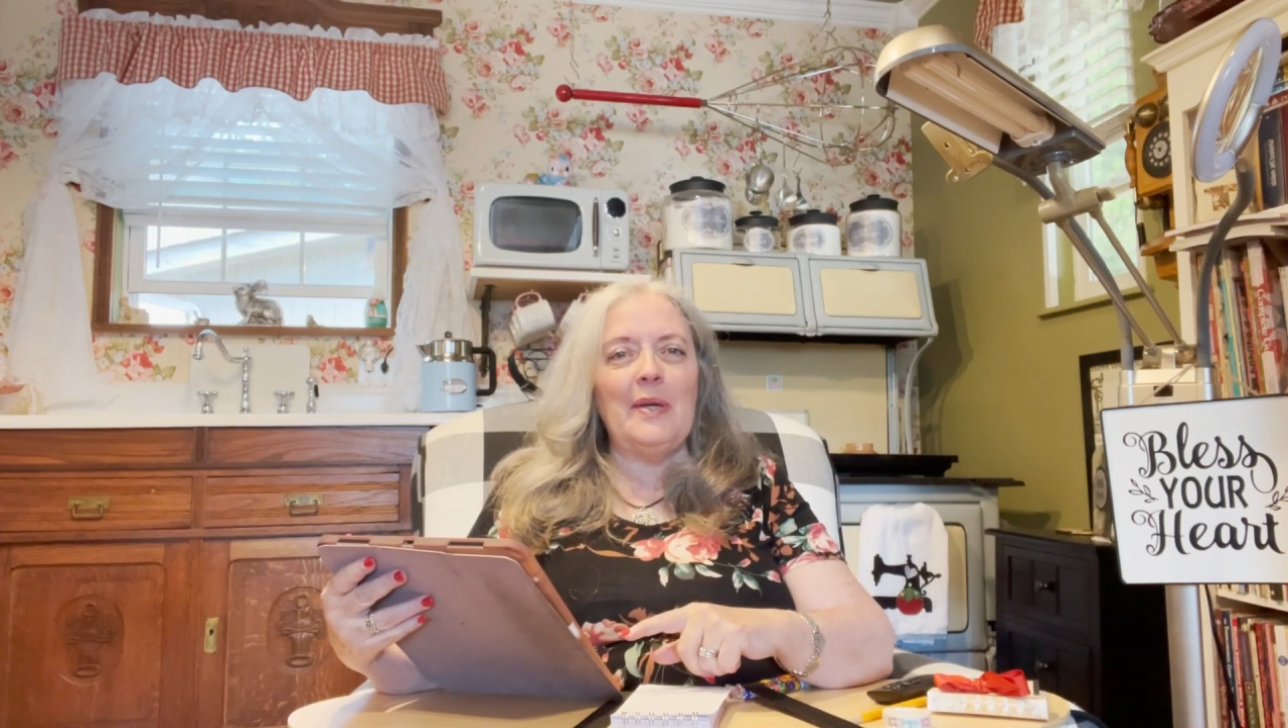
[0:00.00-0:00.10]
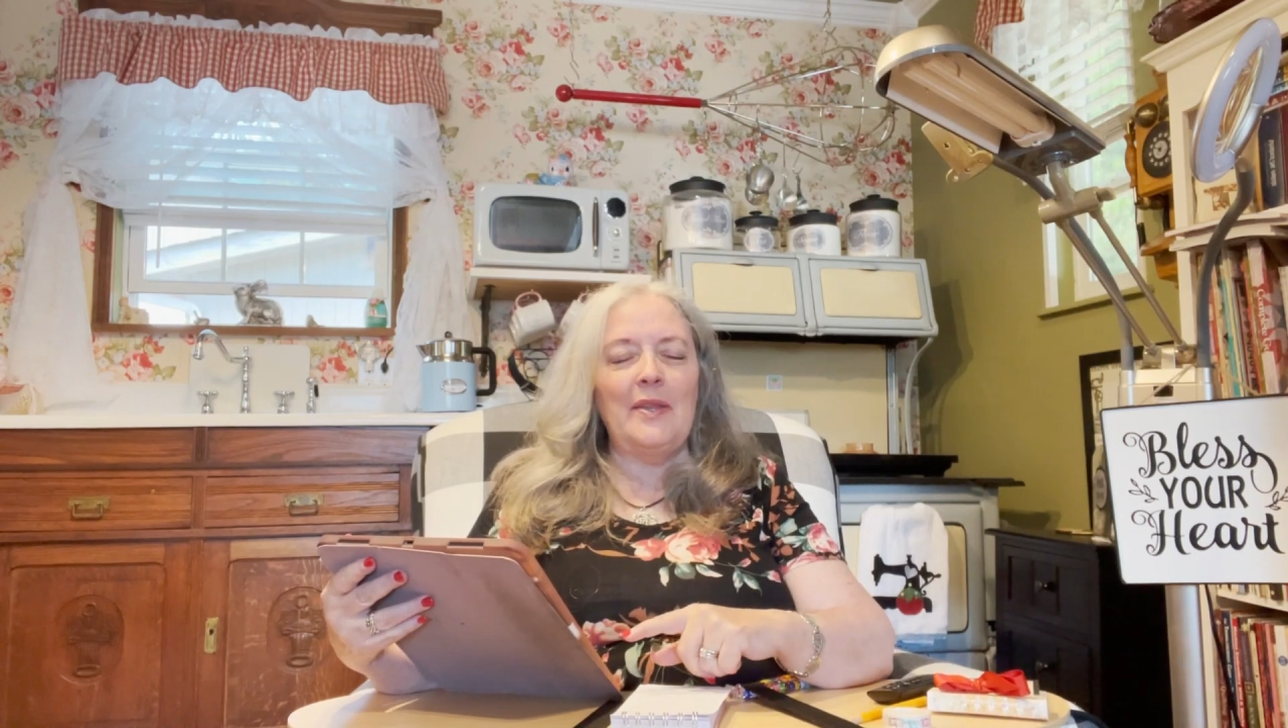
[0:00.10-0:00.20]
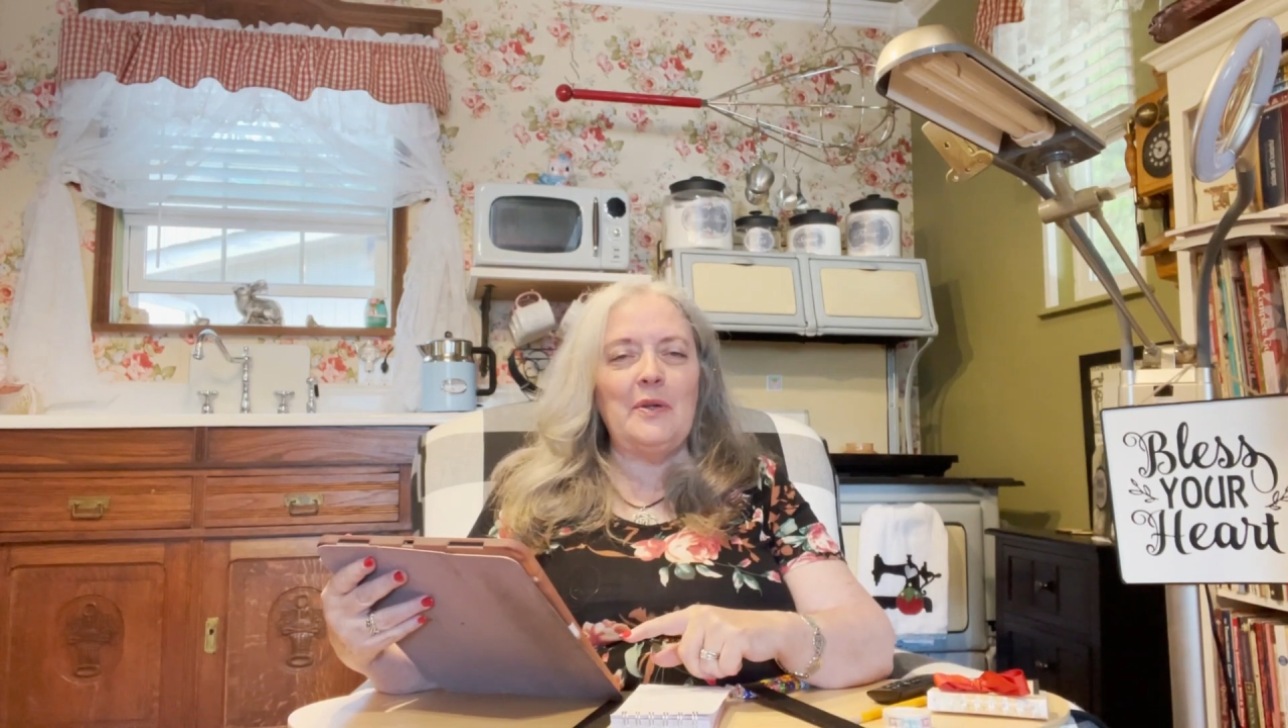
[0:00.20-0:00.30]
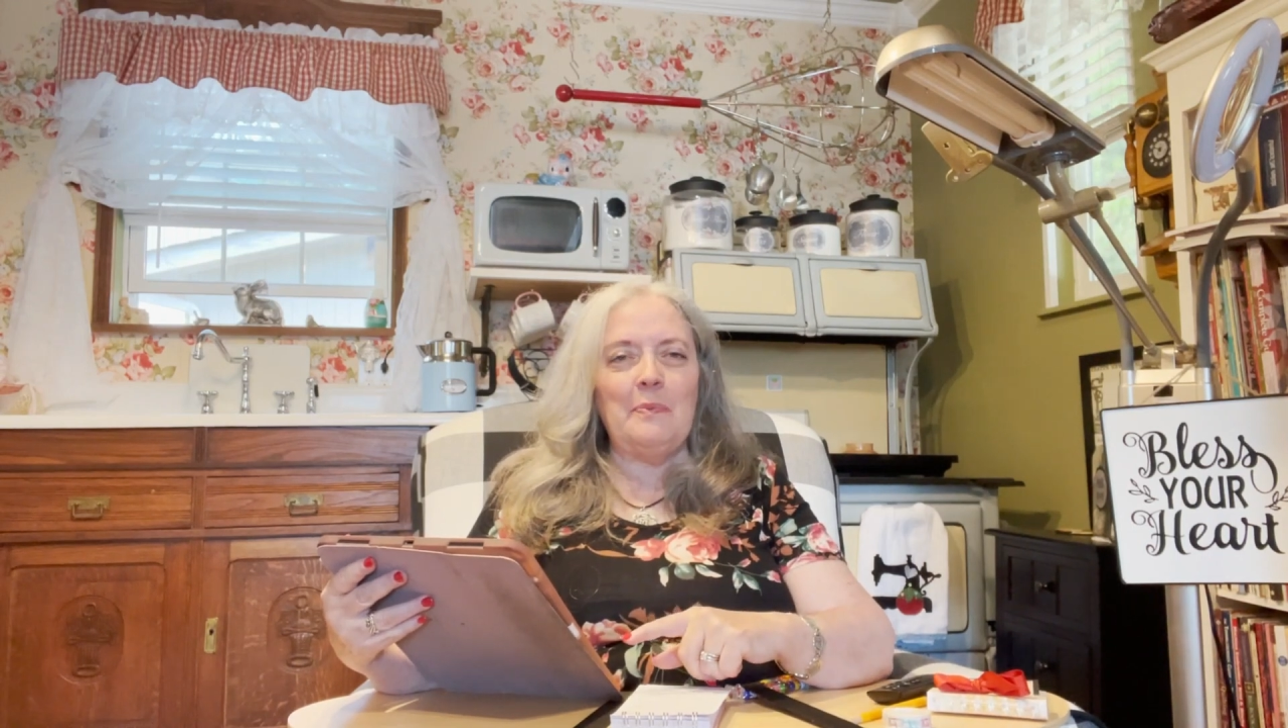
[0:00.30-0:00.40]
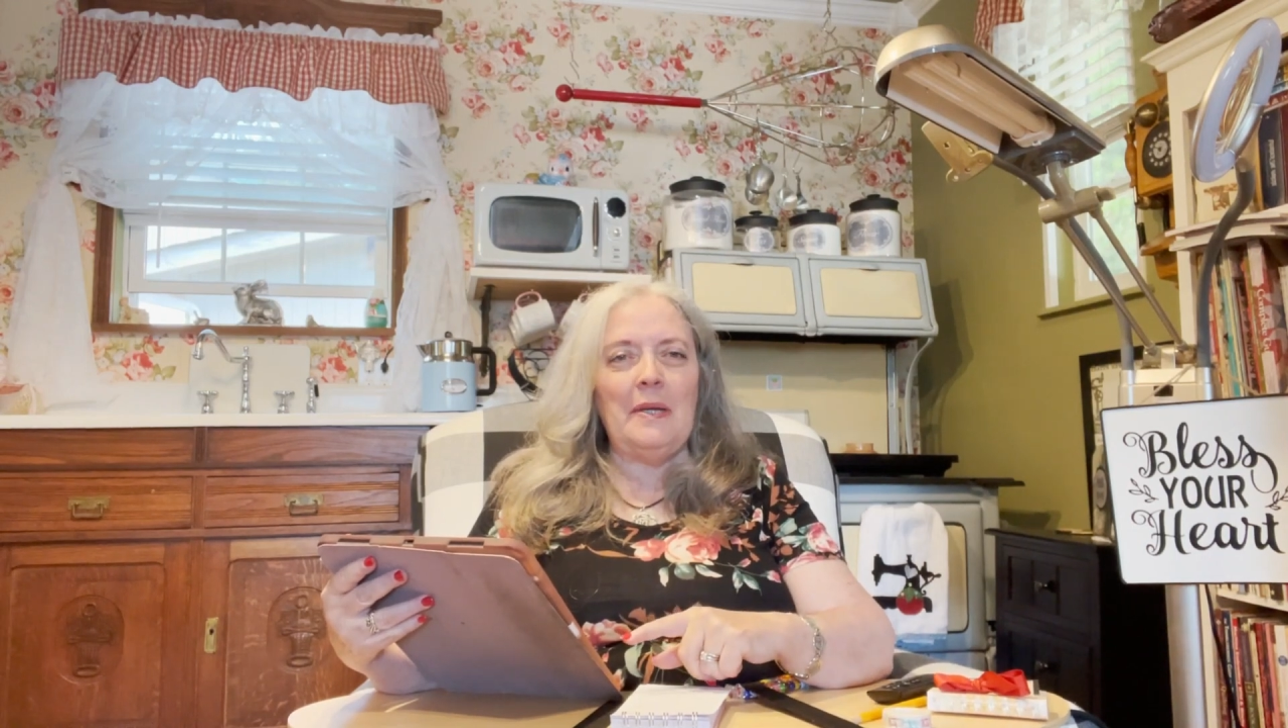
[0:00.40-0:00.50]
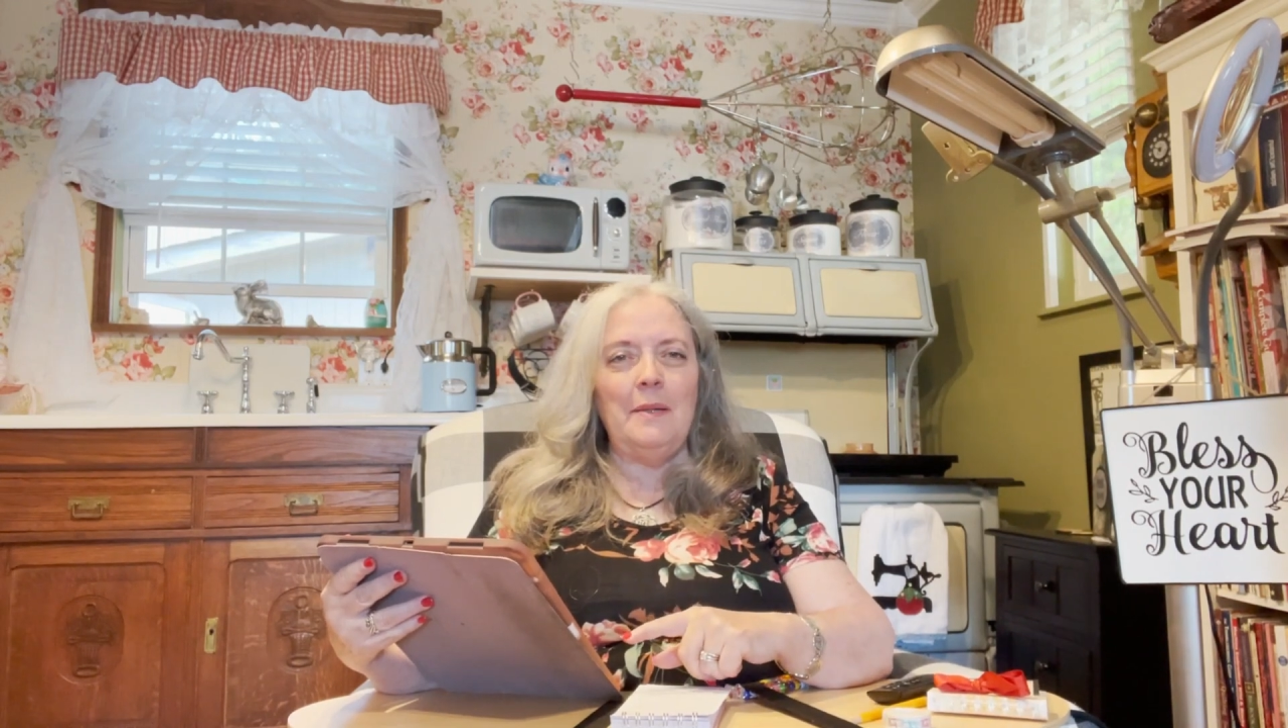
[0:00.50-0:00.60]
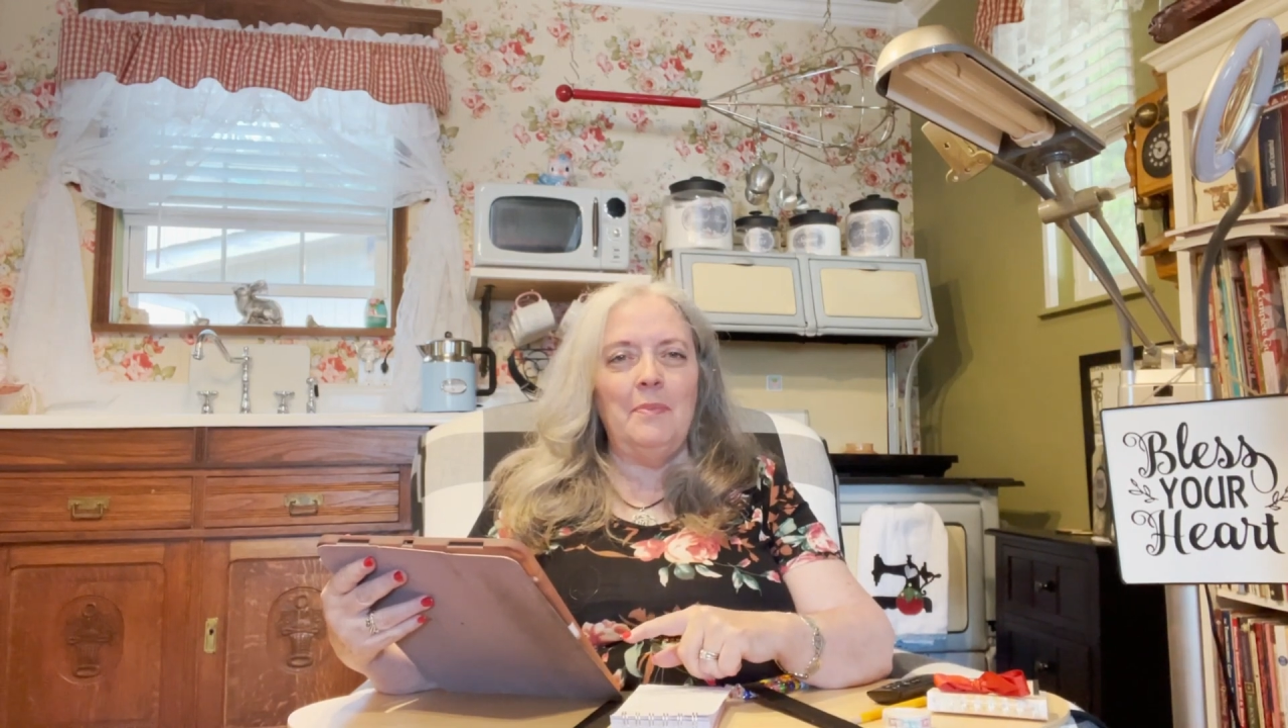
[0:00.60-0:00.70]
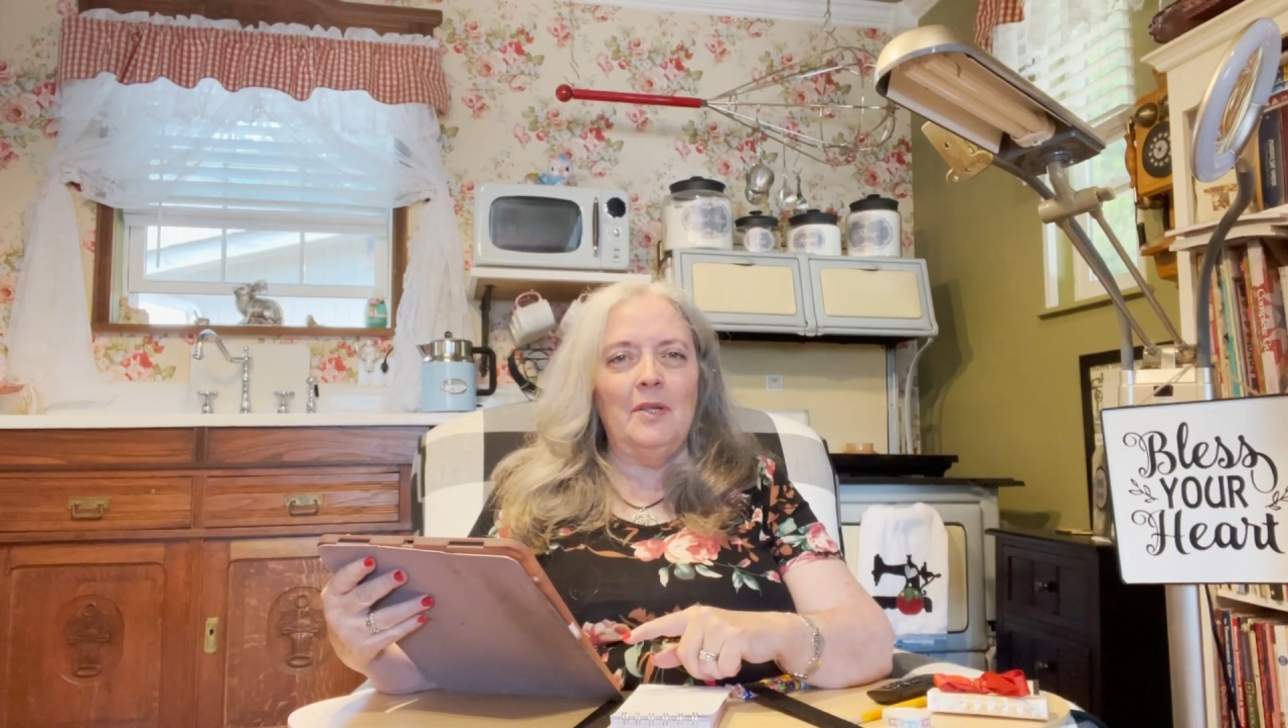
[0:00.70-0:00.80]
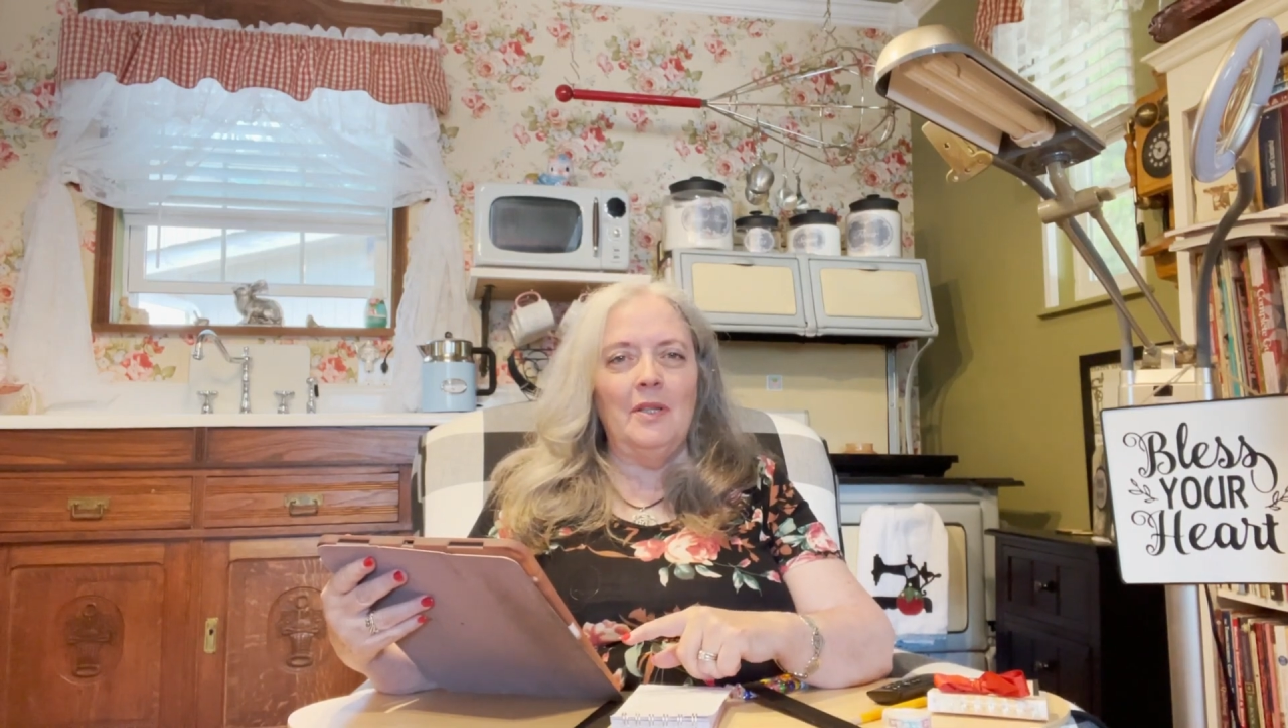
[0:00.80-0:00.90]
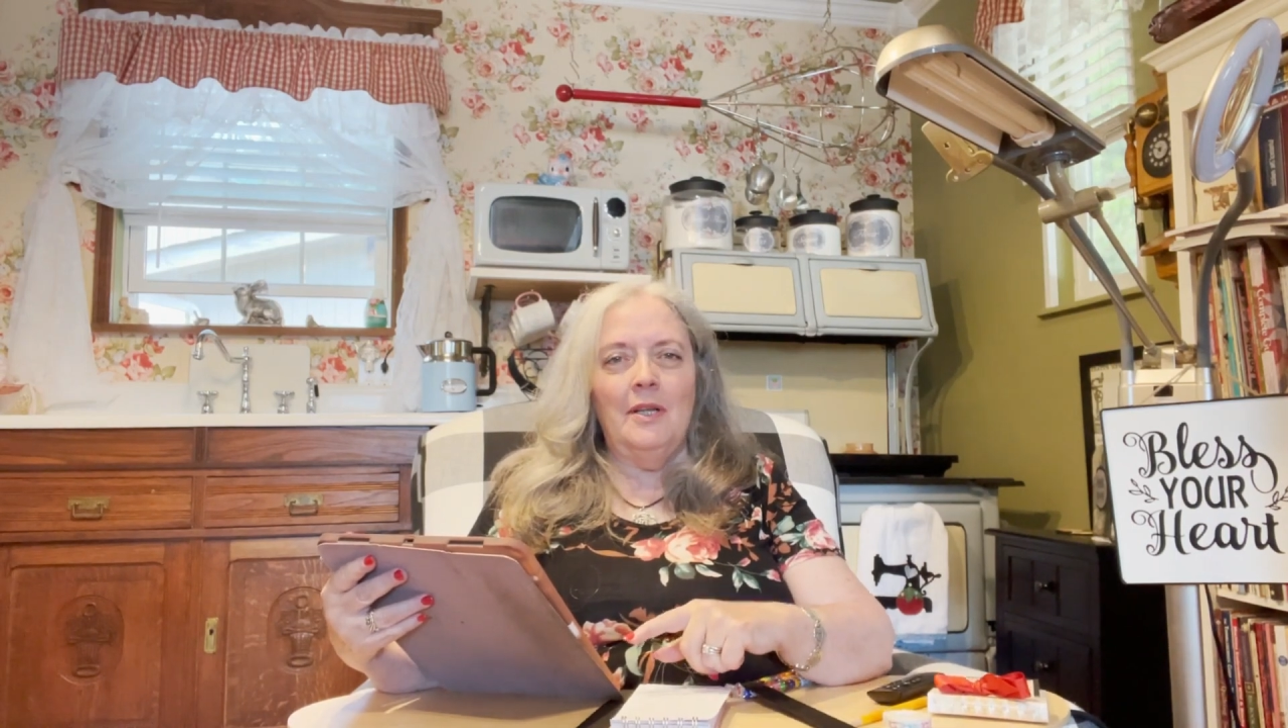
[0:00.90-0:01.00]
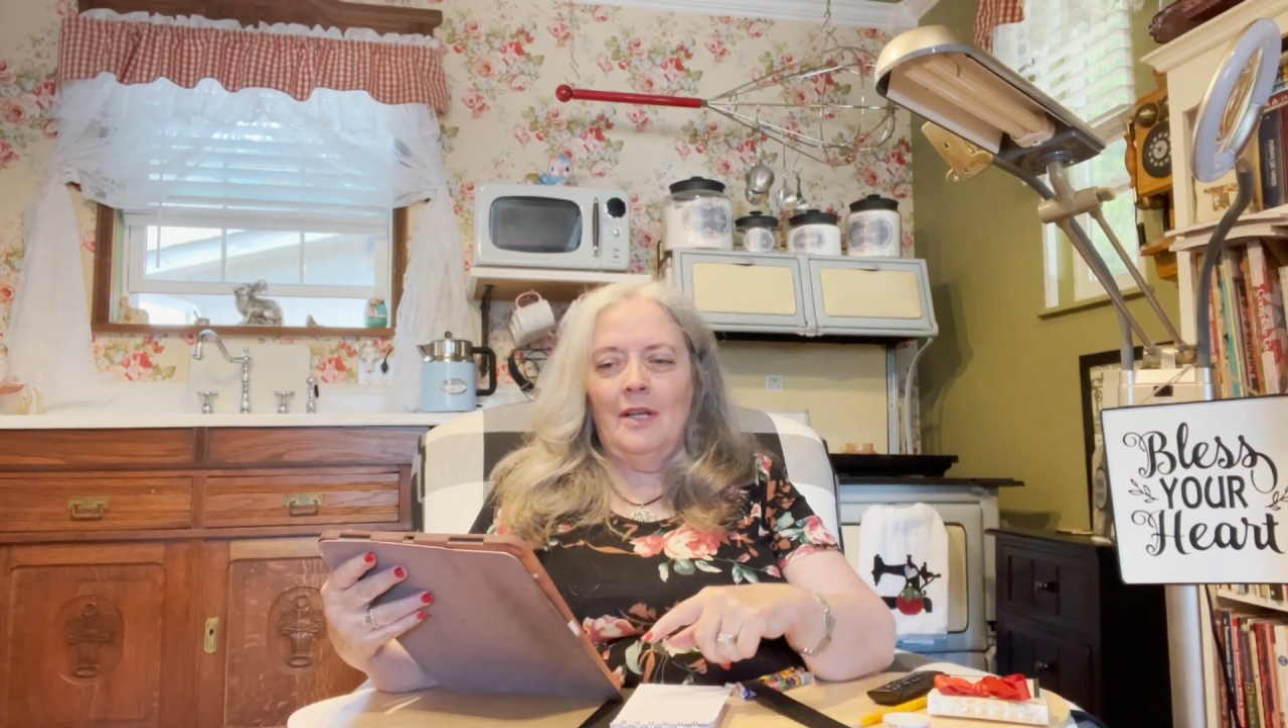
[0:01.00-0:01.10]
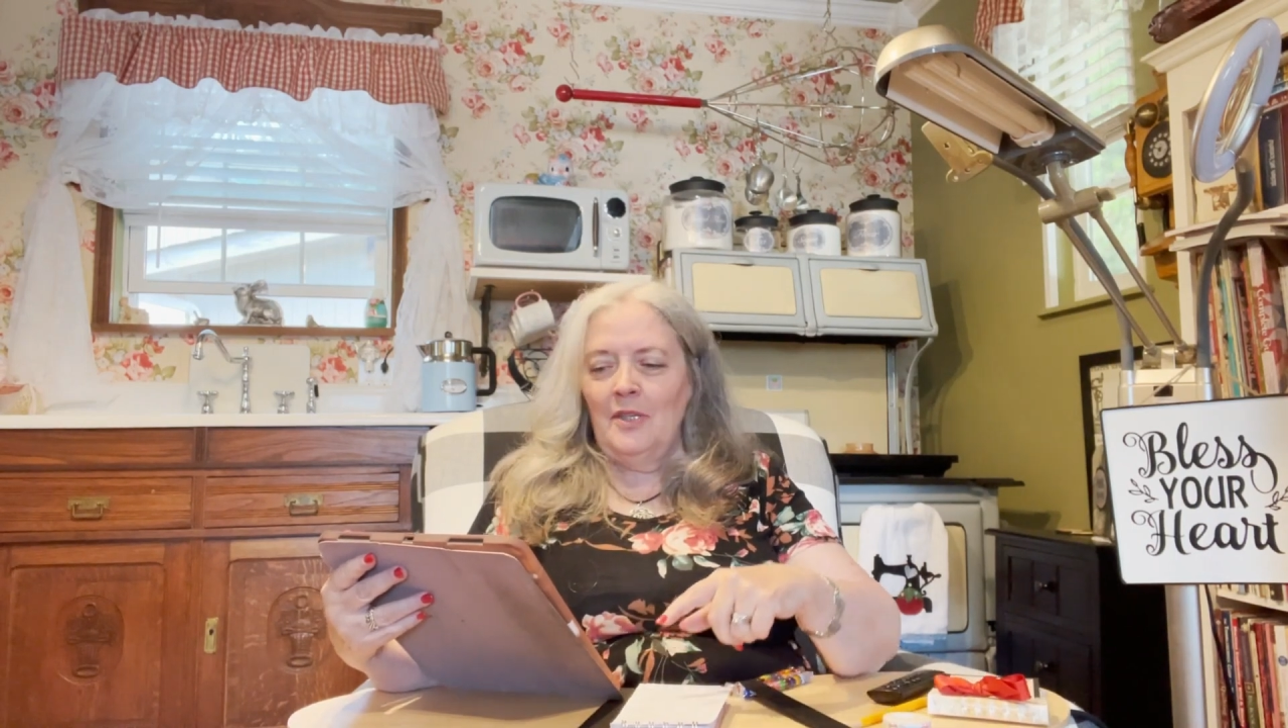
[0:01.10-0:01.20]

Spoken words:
other people.